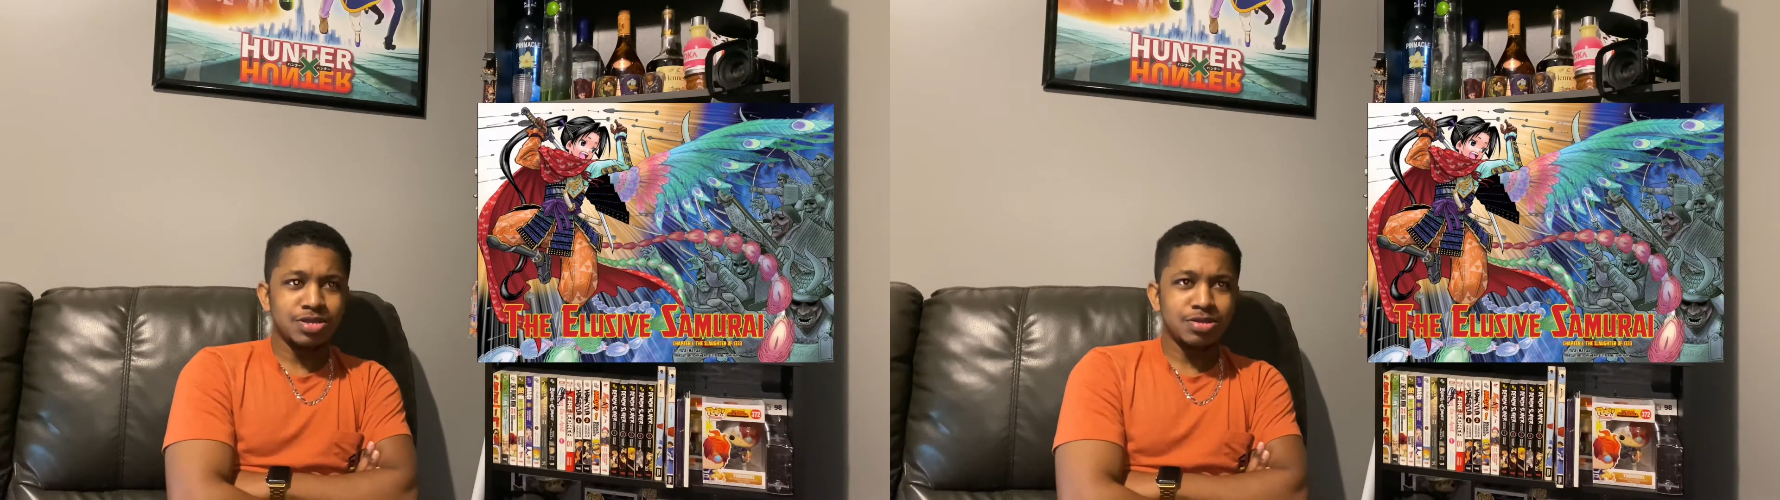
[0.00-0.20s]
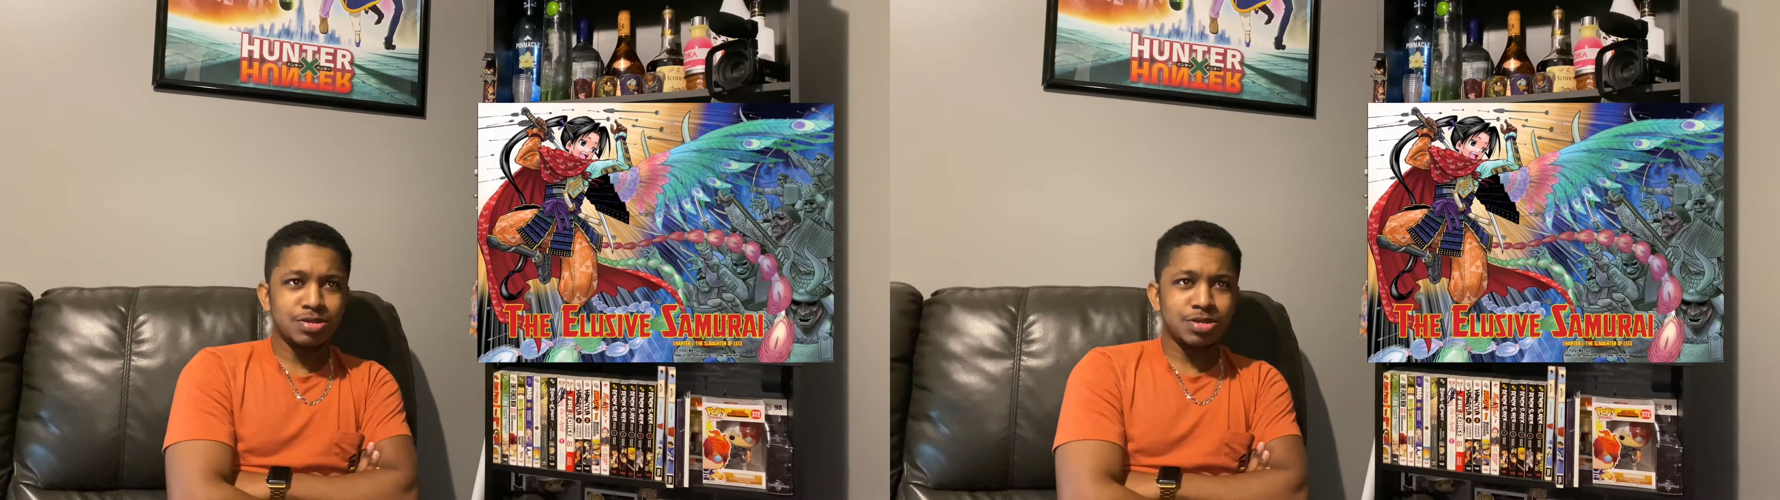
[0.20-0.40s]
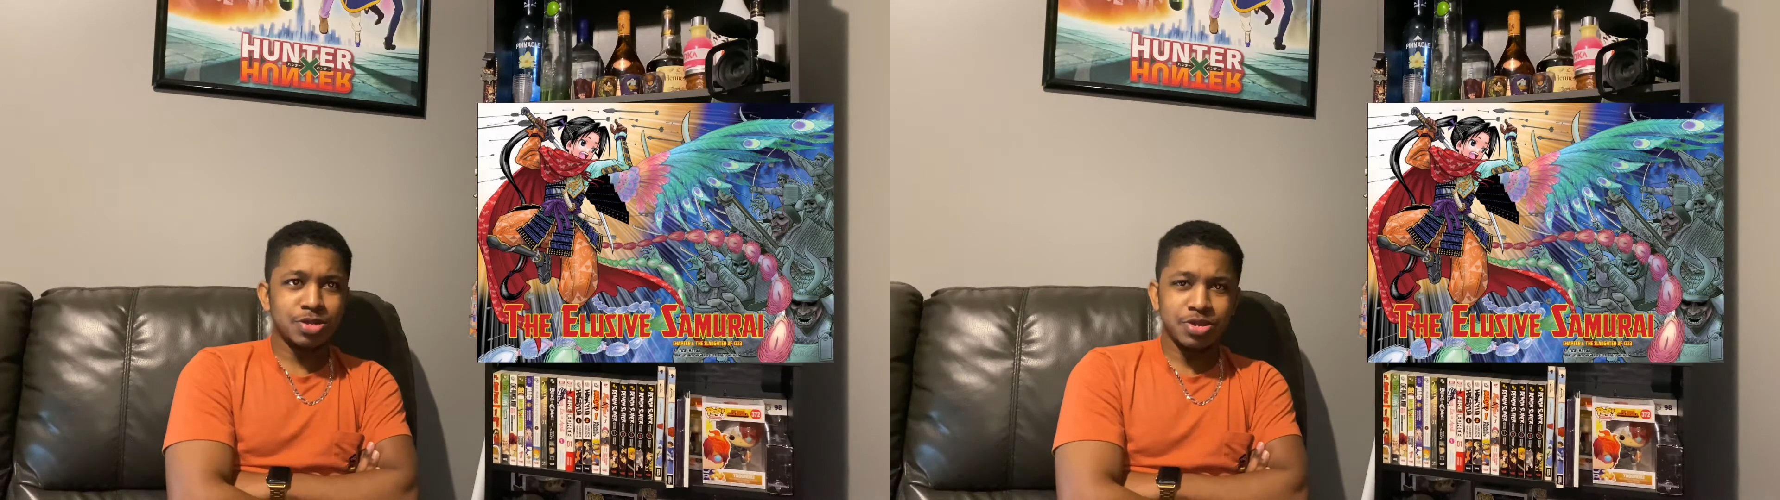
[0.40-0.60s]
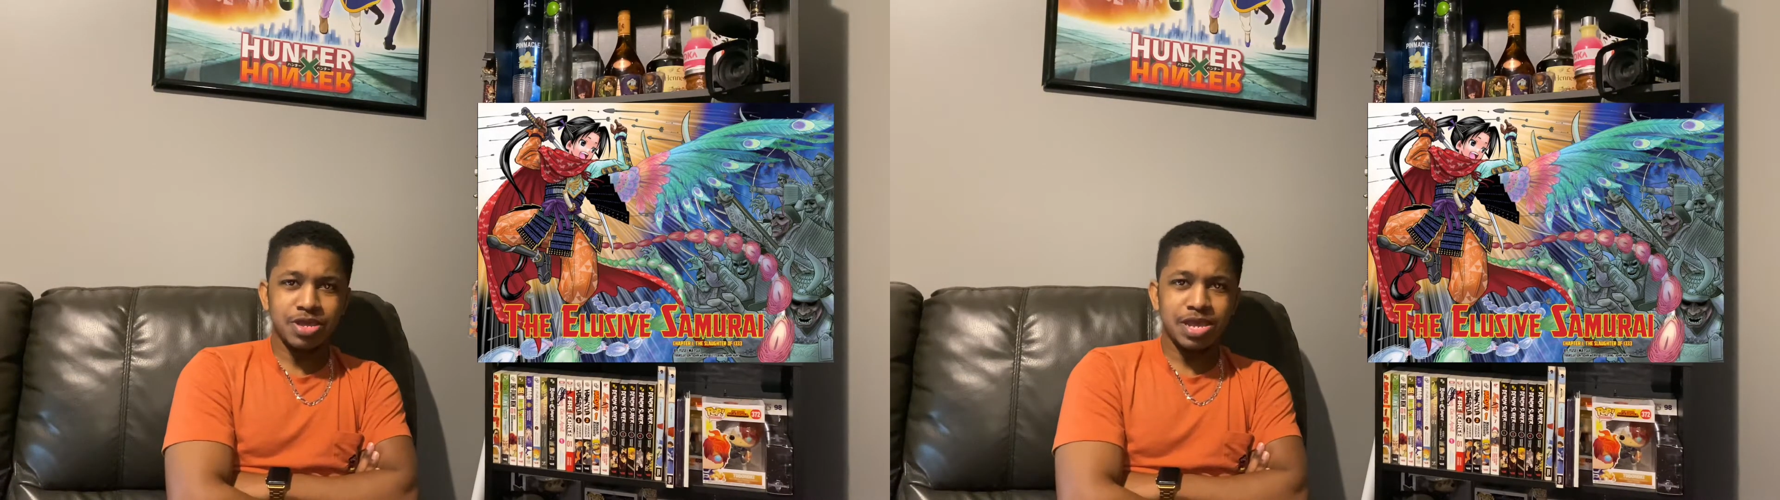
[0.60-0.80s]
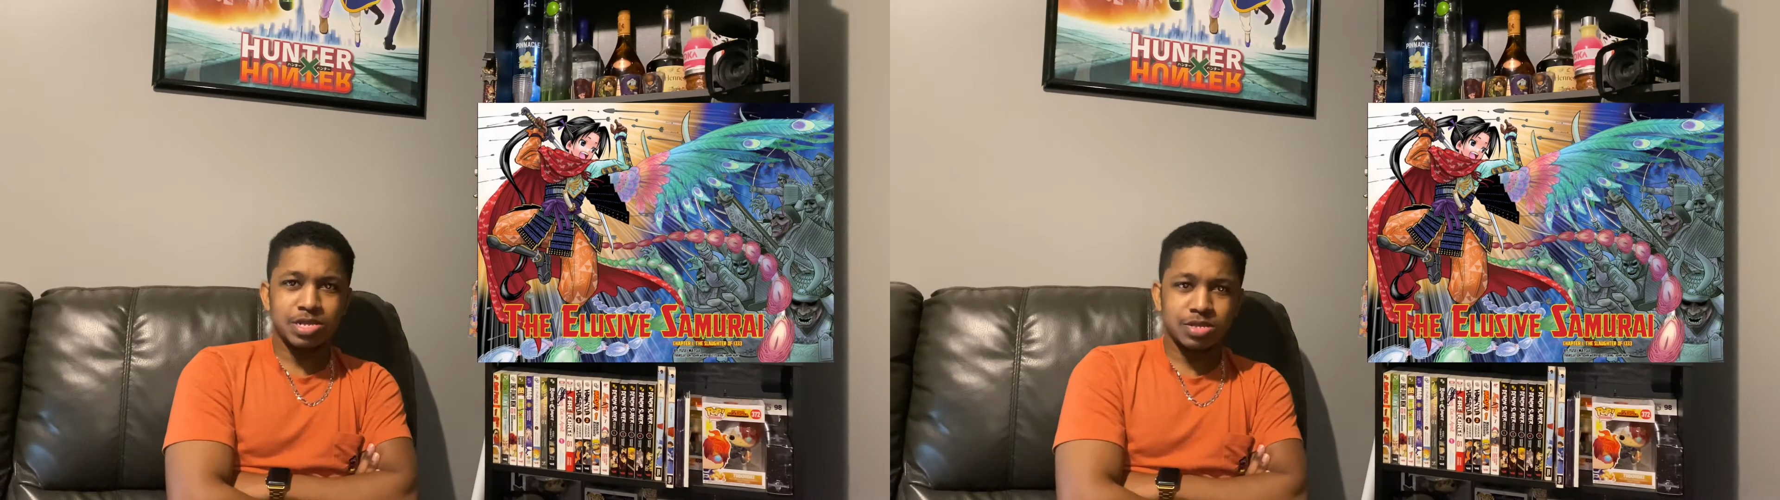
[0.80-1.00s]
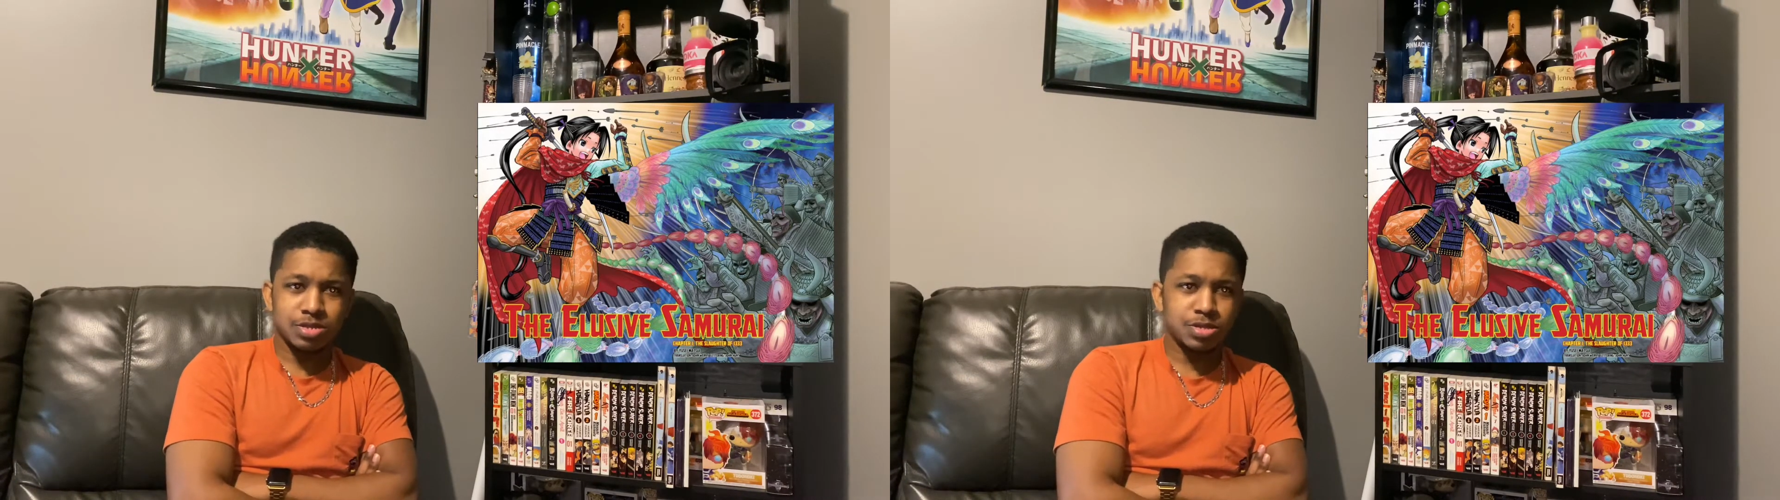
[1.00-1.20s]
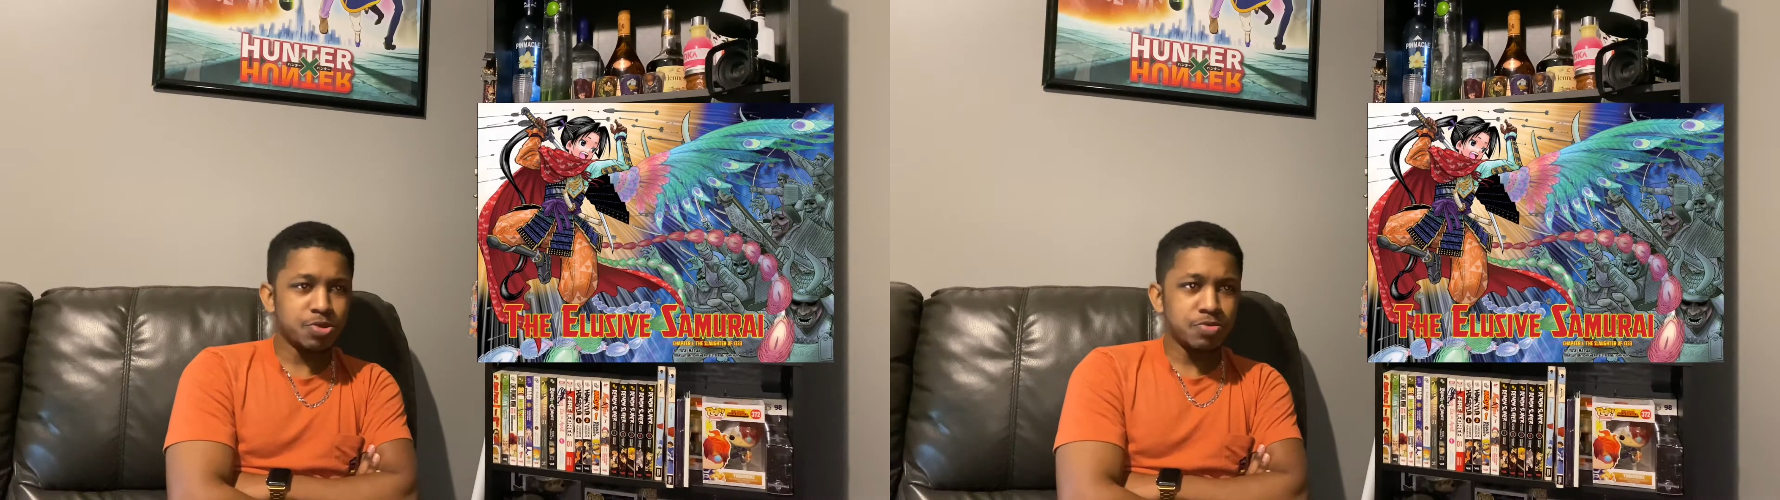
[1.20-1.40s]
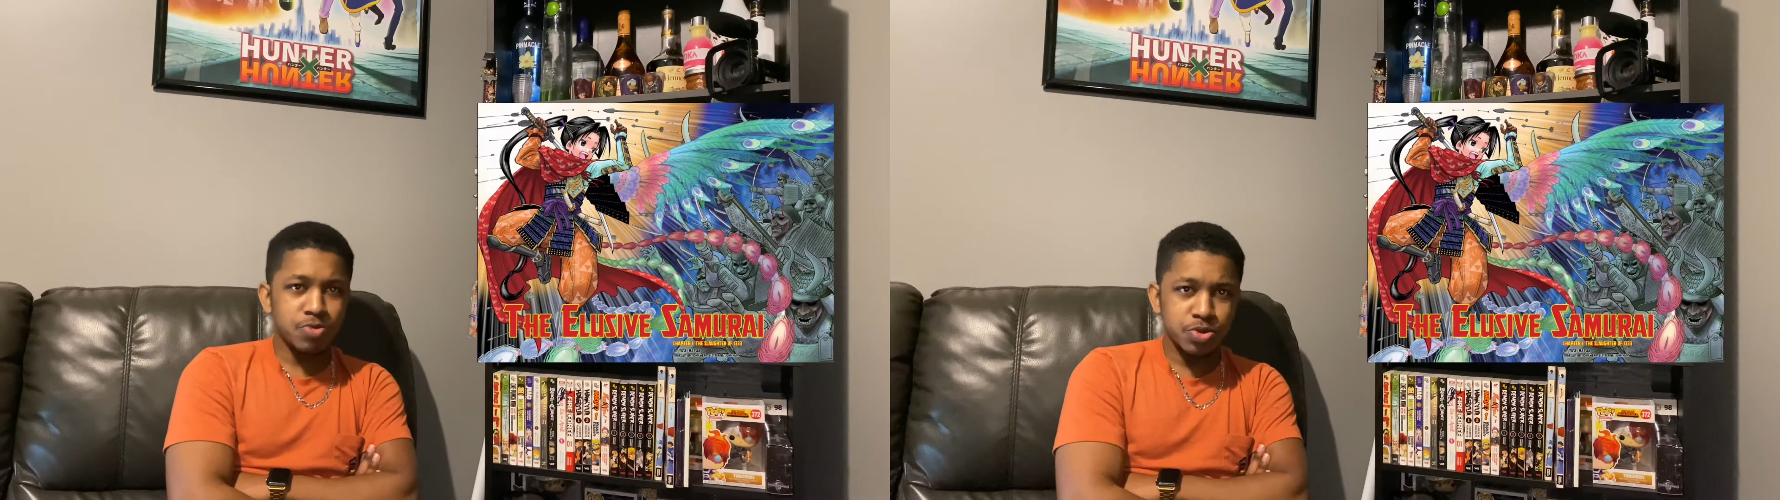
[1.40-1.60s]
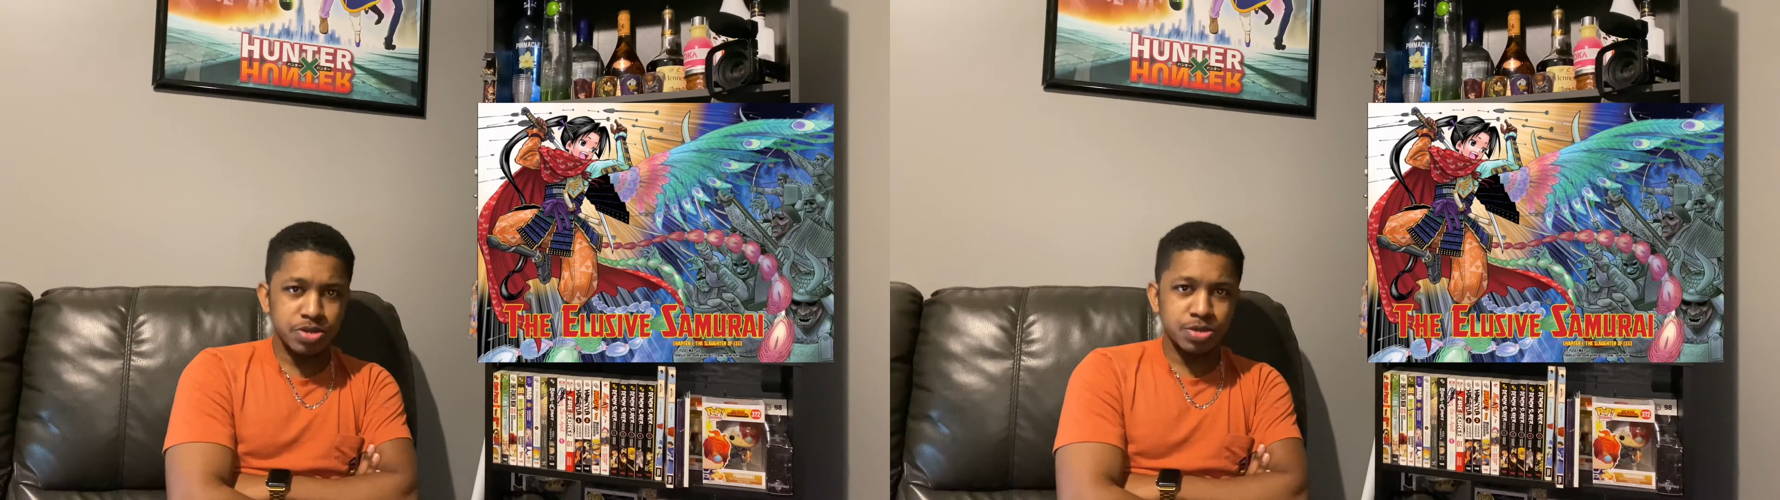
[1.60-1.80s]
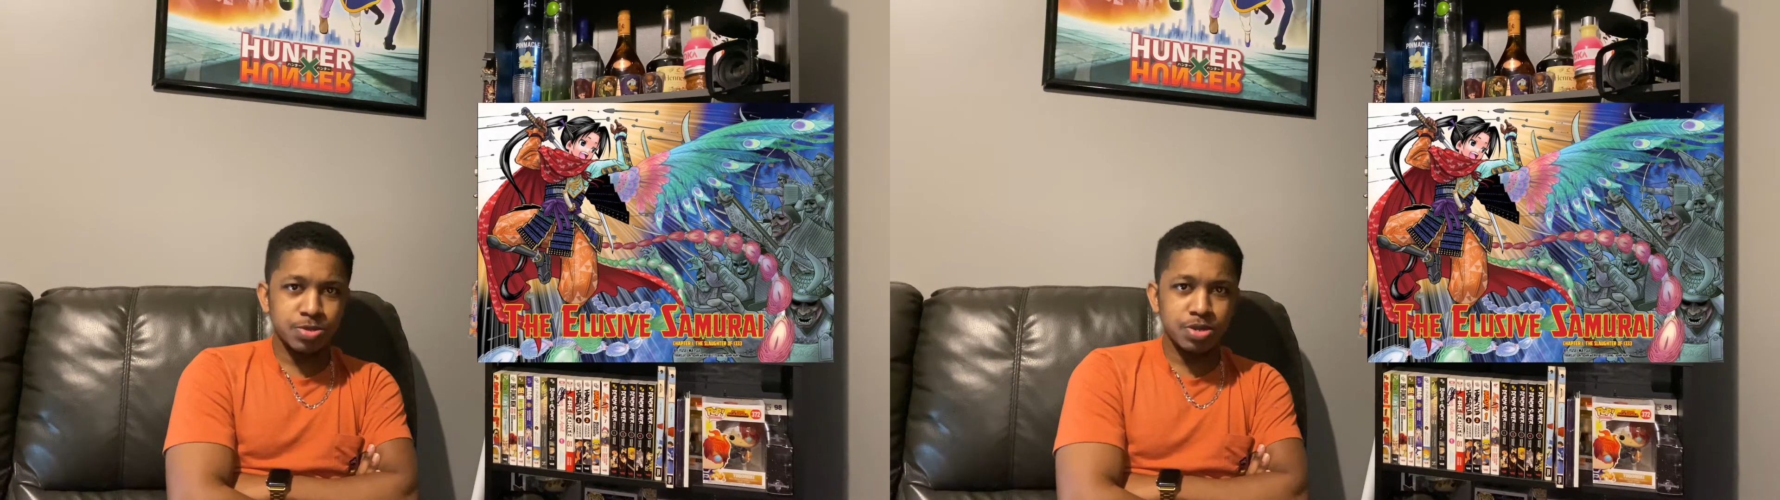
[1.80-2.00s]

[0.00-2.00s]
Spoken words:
clearly has secret motive,